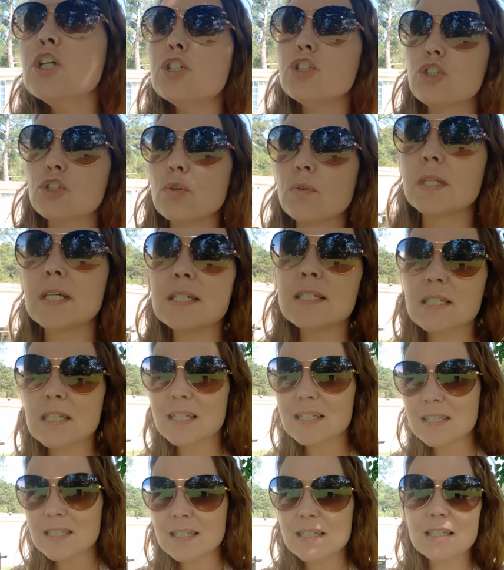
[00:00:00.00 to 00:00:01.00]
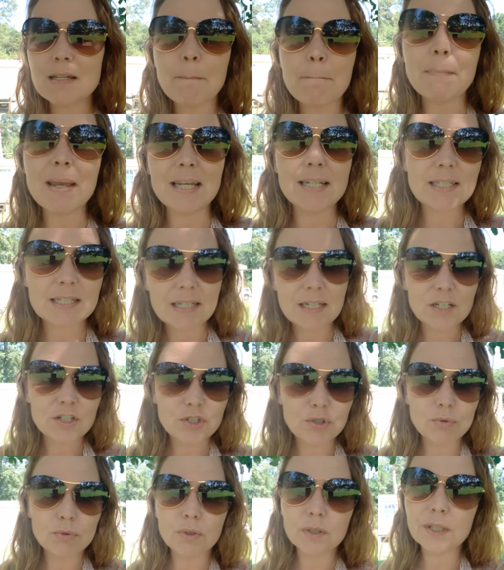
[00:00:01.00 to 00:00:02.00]
So this list is amazing
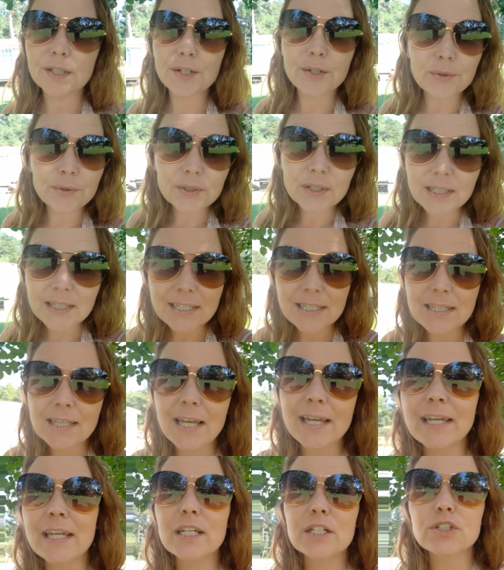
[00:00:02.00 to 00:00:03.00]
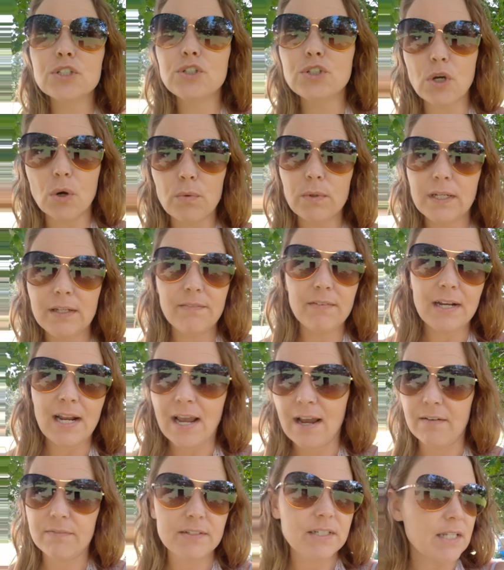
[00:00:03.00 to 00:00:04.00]
because you literally don't even
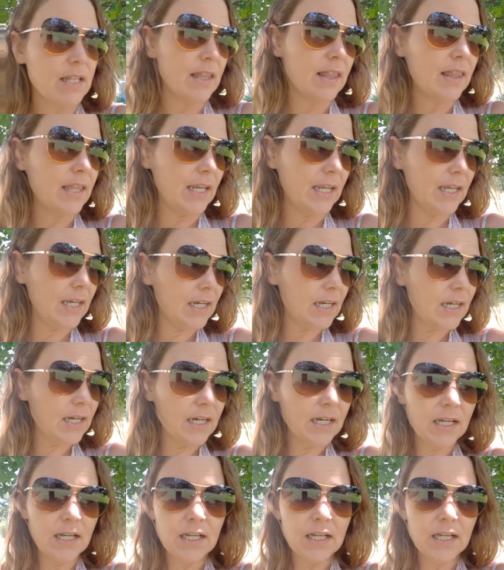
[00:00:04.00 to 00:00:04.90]
have to think.